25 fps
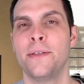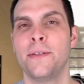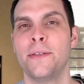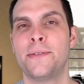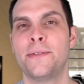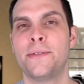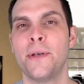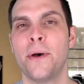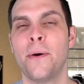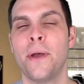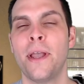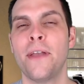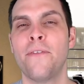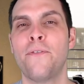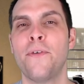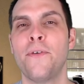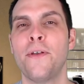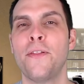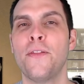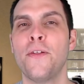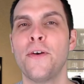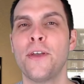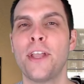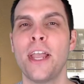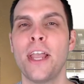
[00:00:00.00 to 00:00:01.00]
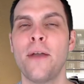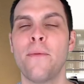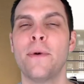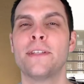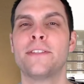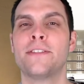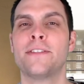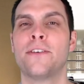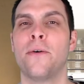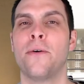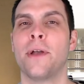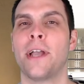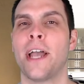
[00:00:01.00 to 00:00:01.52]
So if we look at
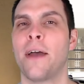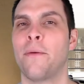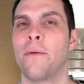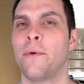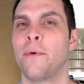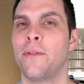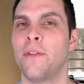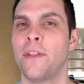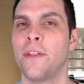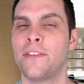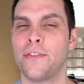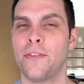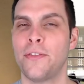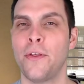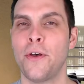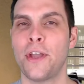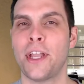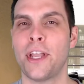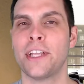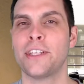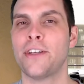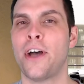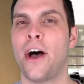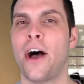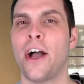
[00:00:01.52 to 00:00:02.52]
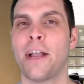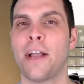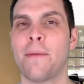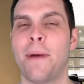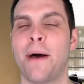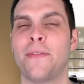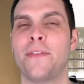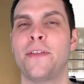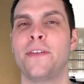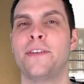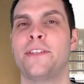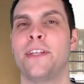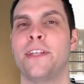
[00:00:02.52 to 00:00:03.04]
what's going on, let's look and talk
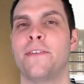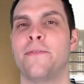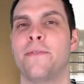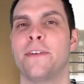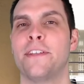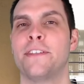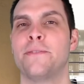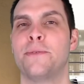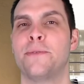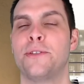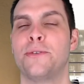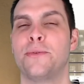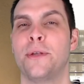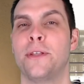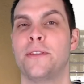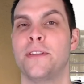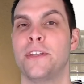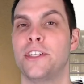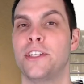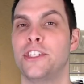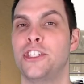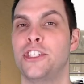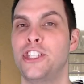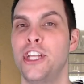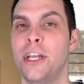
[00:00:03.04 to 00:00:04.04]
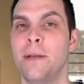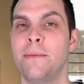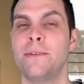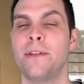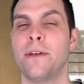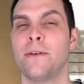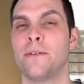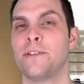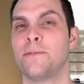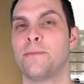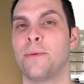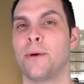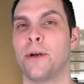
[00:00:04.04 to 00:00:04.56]
about the difference between the
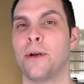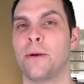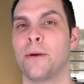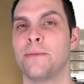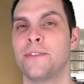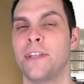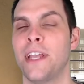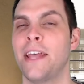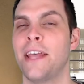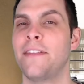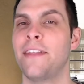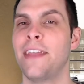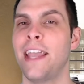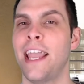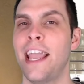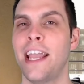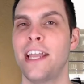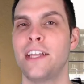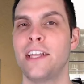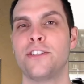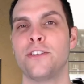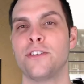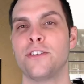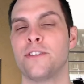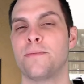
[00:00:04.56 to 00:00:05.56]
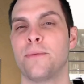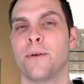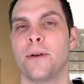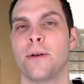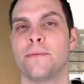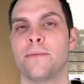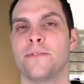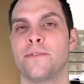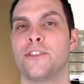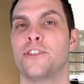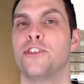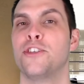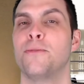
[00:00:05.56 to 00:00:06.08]
gymnosperms and the
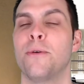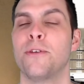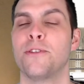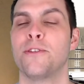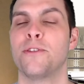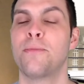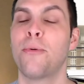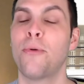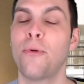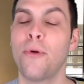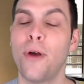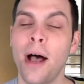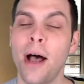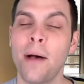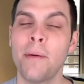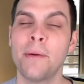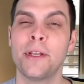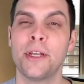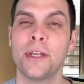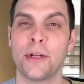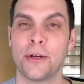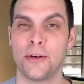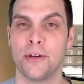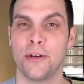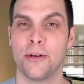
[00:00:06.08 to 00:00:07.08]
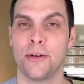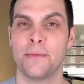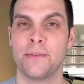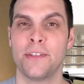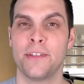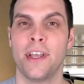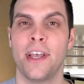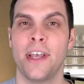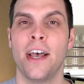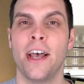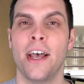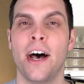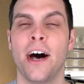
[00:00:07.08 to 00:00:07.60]
angiosperms, the two most prominent
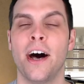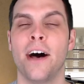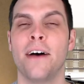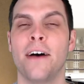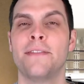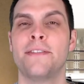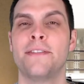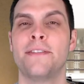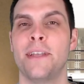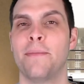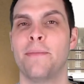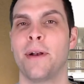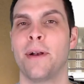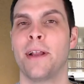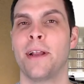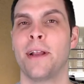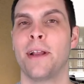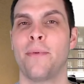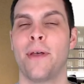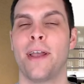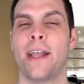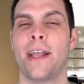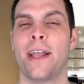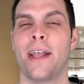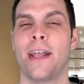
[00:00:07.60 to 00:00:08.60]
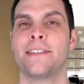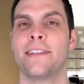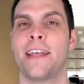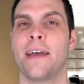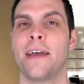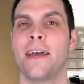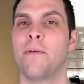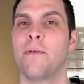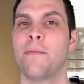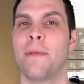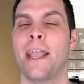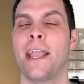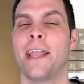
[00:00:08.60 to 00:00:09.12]
groups of seed-bearing plants
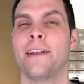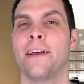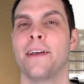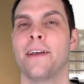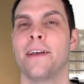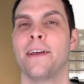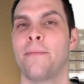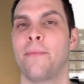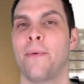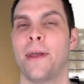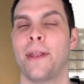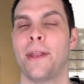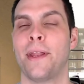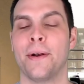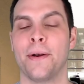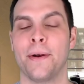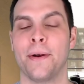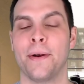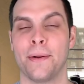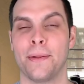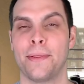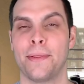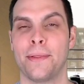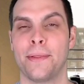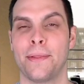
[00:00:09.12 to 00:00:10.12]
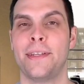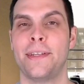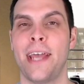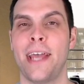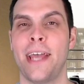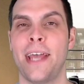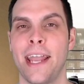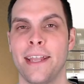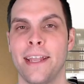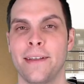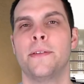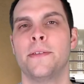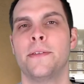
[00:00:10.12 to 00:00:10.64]
that remain on the planet Earth
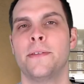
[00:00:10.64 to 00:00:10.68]
today.